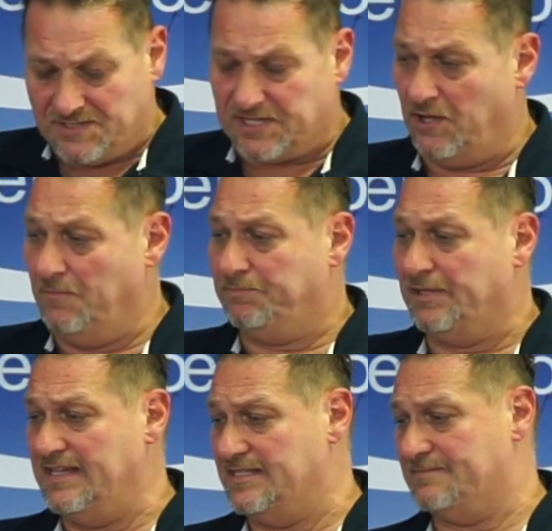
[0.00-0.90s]
So
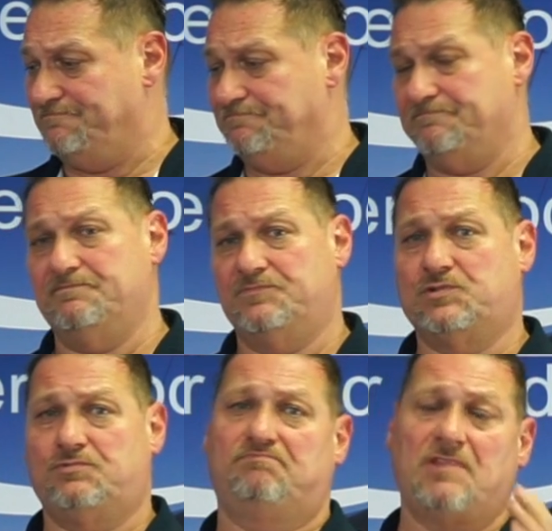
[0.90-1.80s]
please
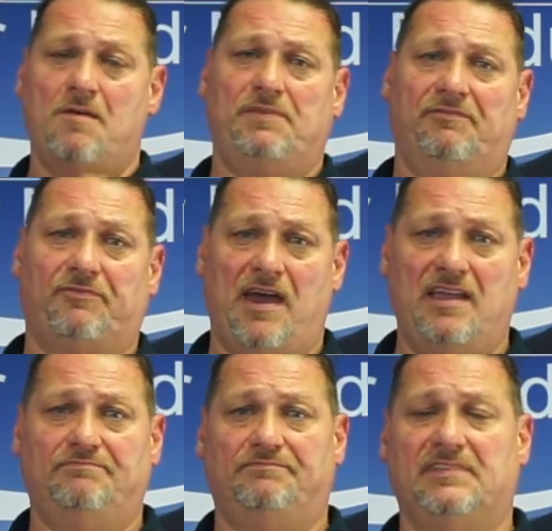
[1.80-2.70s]
don't be
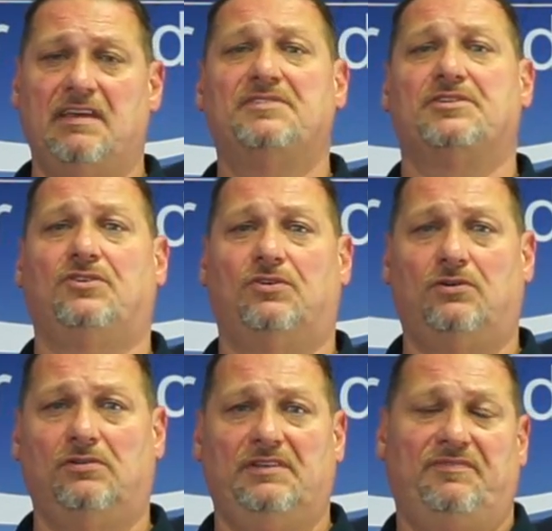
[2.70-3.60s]
afraid. Give us a
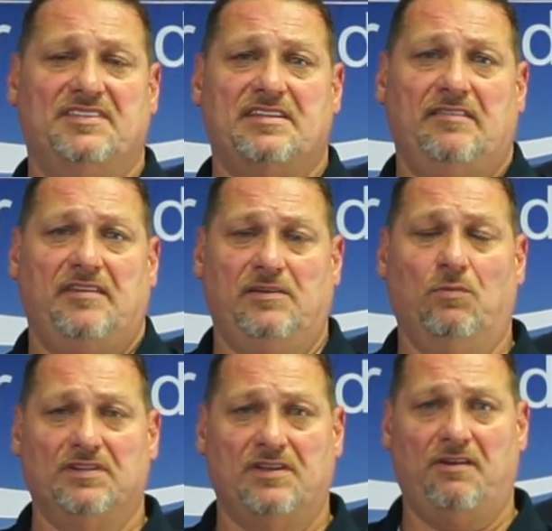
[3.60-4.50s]
call if there's anything you
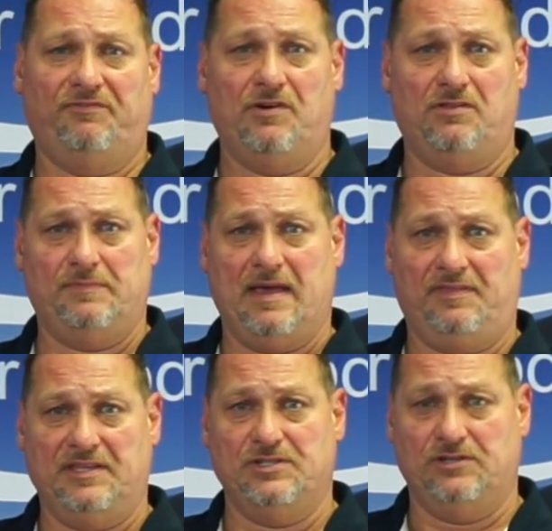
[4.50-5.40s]
want to know further
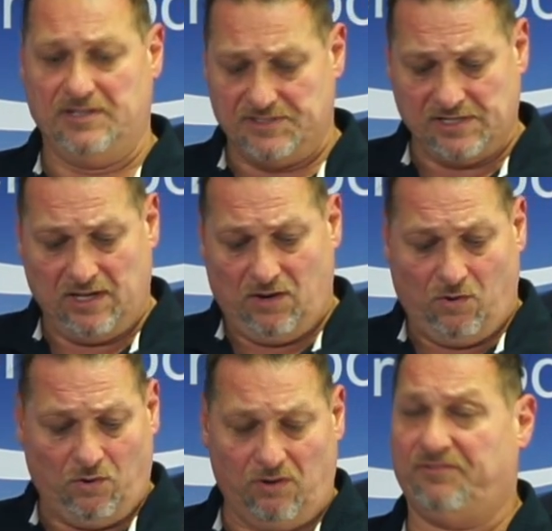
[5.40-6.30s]
about these units,
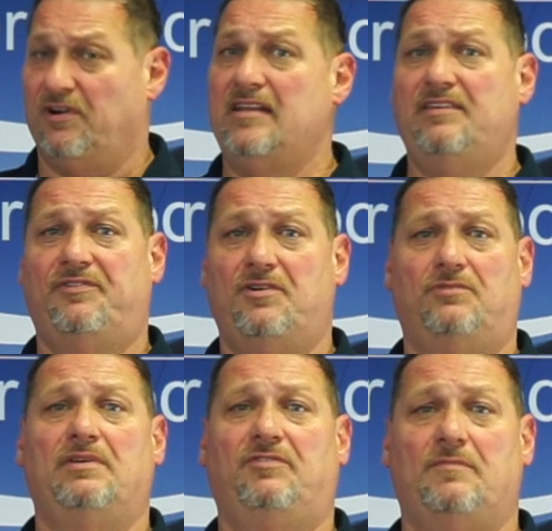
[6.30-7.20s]
or for any
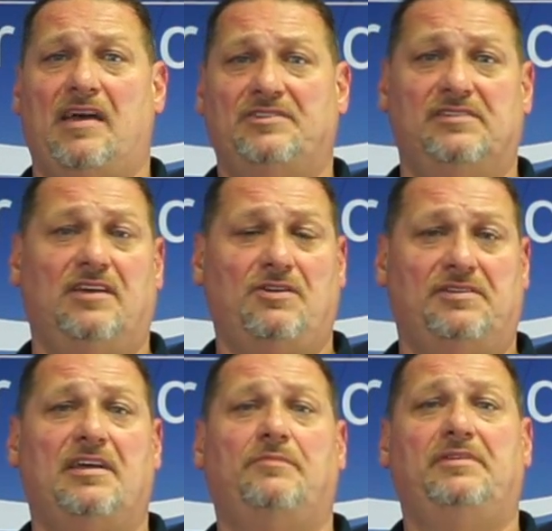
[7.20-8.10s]
further information, go
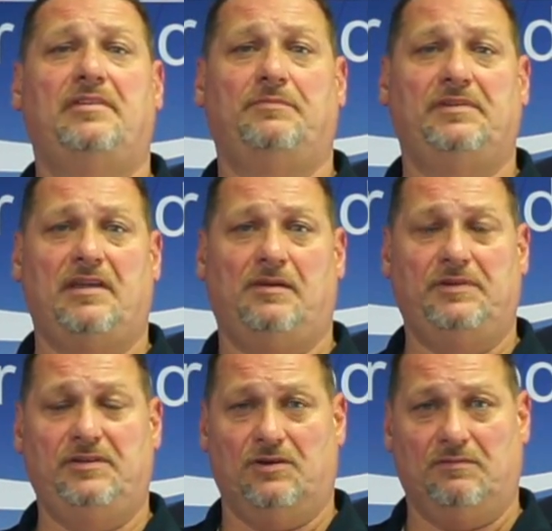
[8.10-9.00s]
to
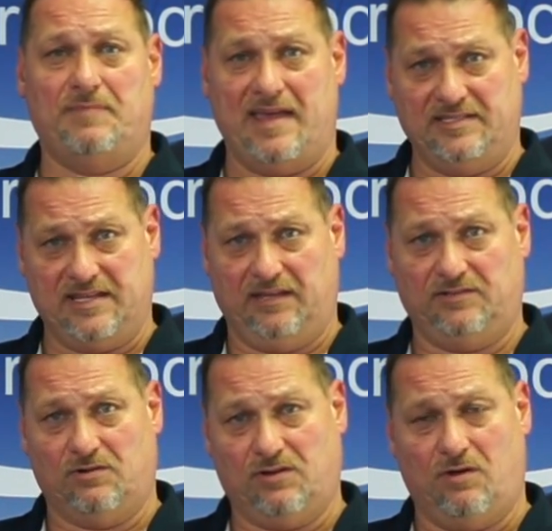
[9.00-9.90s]

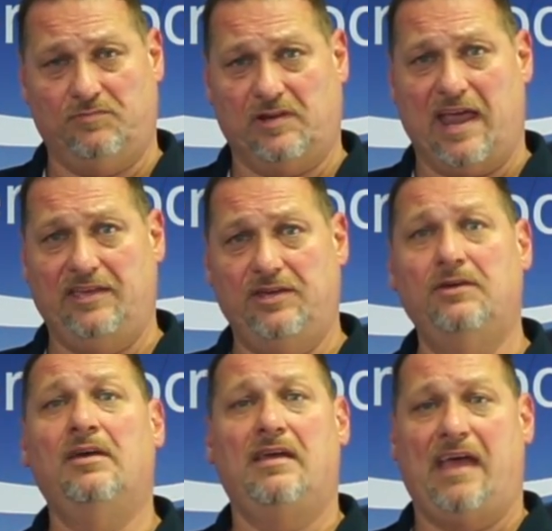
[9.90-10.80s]

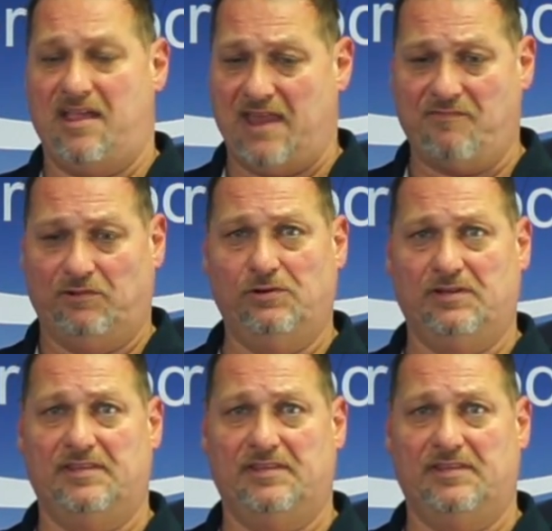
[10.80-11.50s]
www.baintech.com.au and have a look